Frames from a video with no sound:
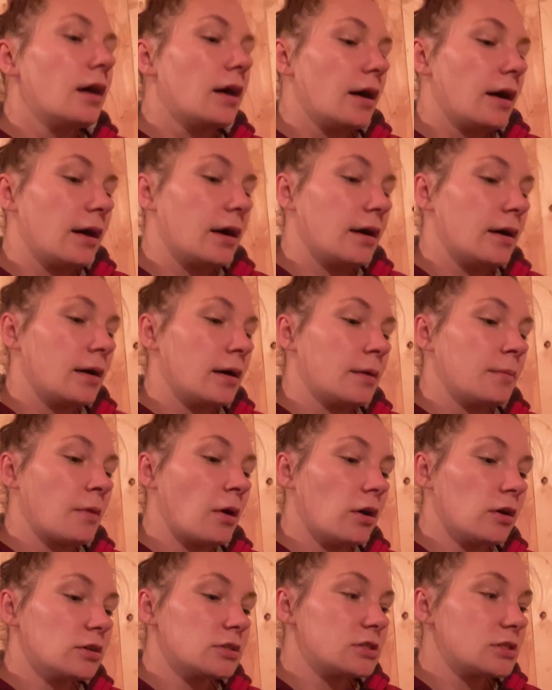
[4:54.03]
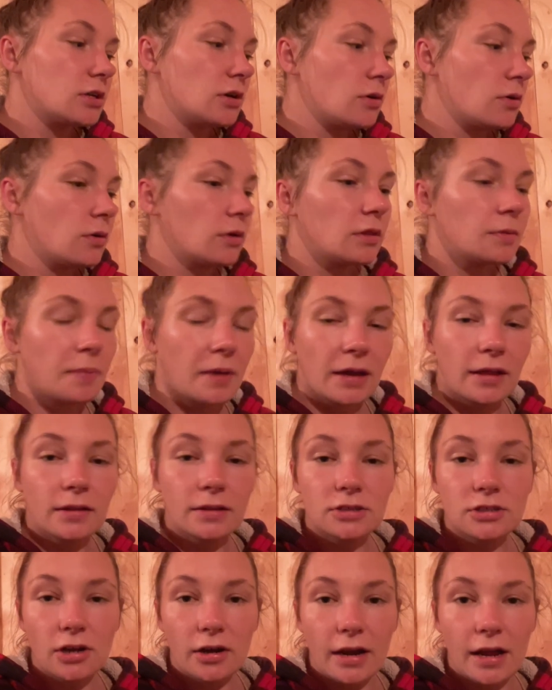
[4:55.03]
Um, also, the
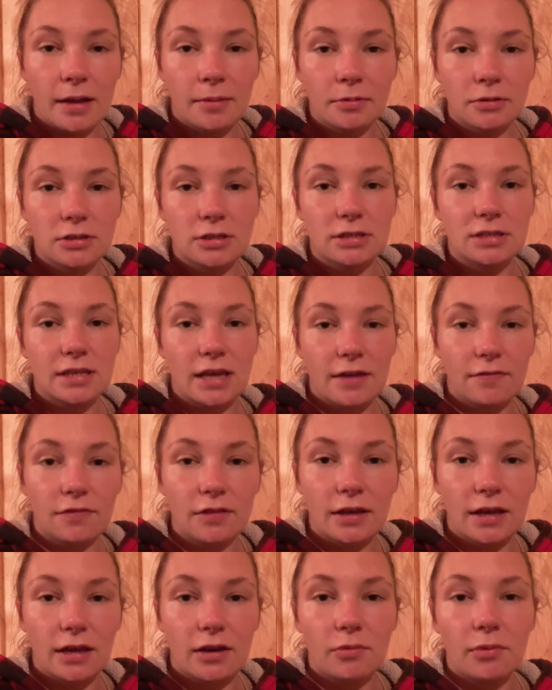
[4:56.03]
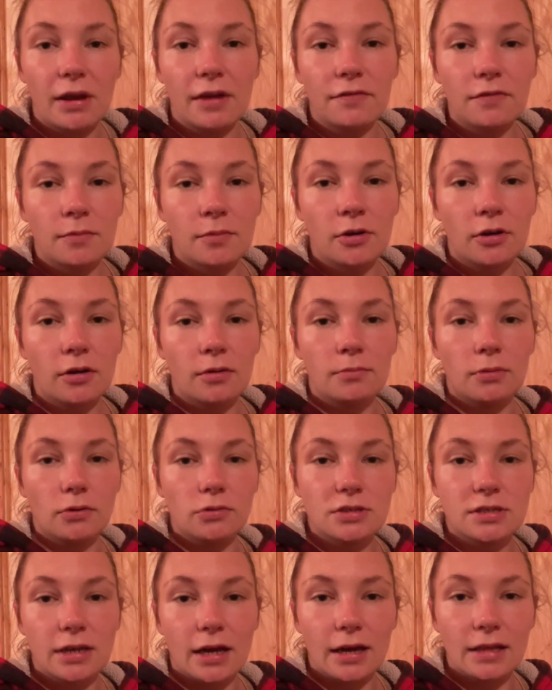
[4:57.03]
piglets are able to safely get away from her on both
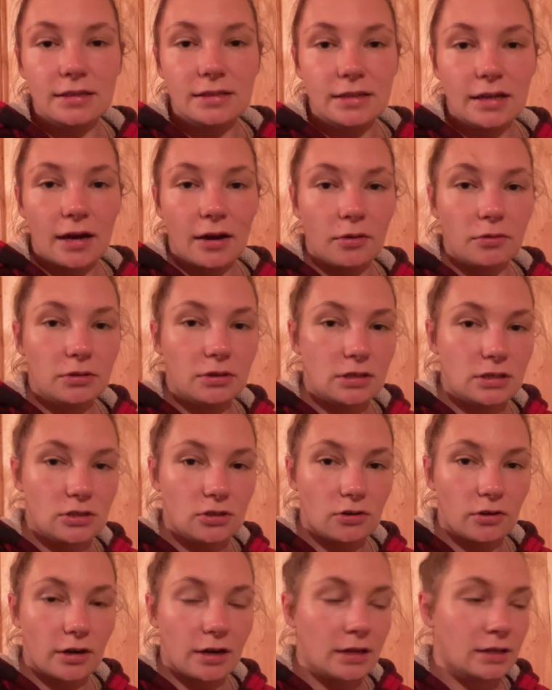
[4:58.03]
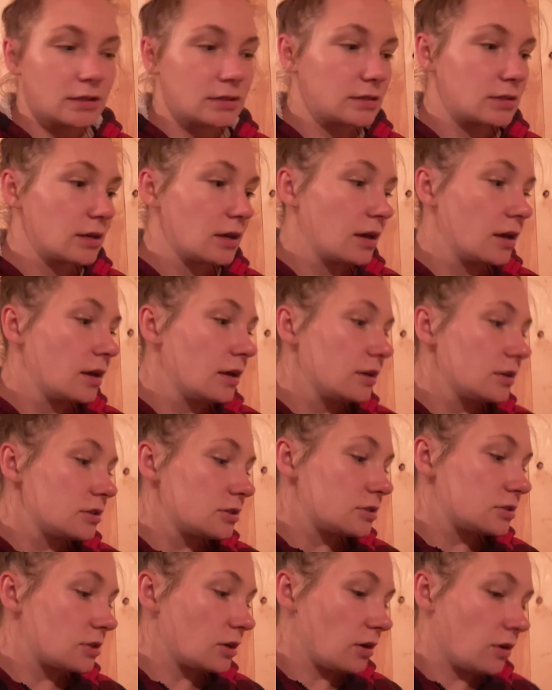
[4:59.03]
sides now with these crates.
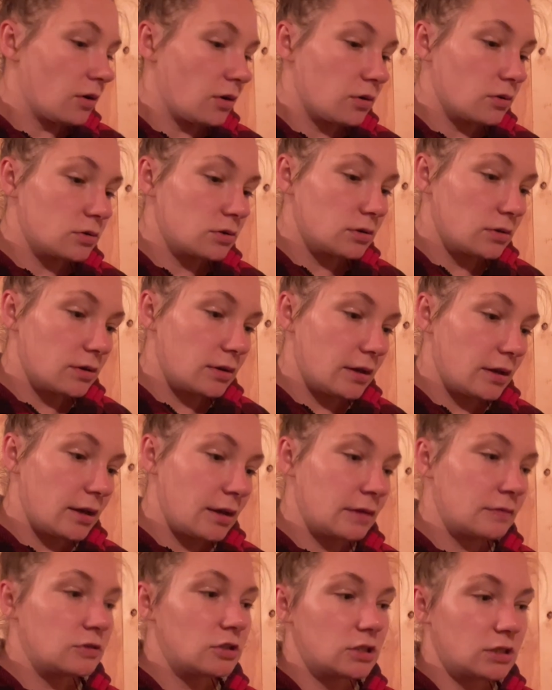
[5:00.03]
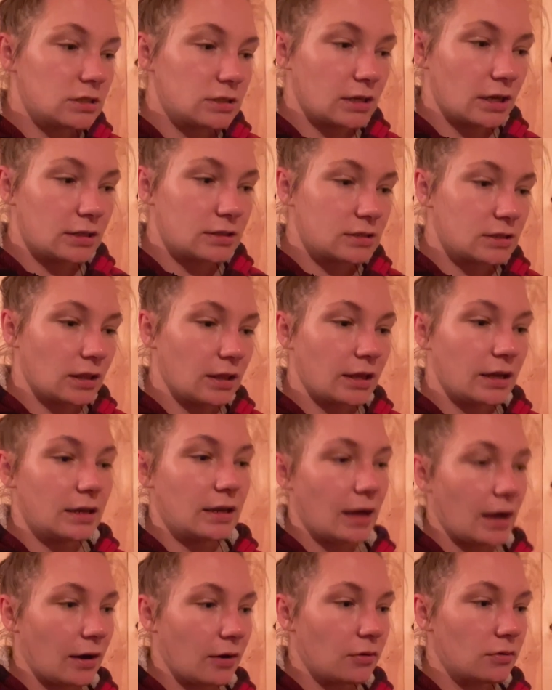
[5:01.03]
So if she decides to lay
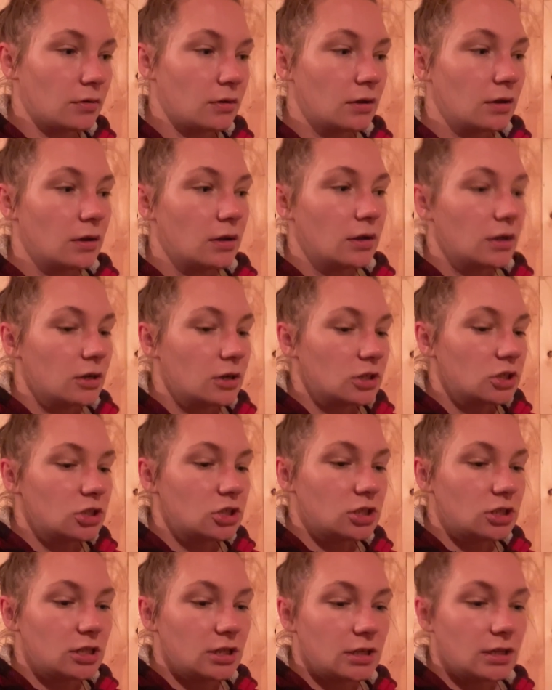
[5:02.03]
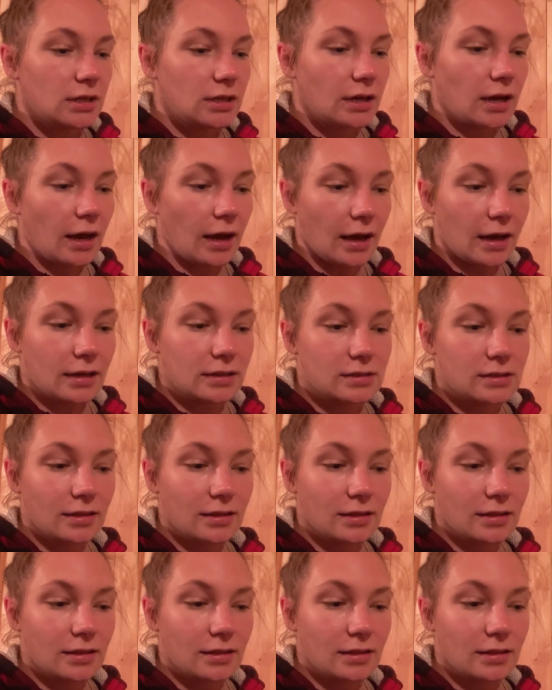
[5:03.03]
down, she has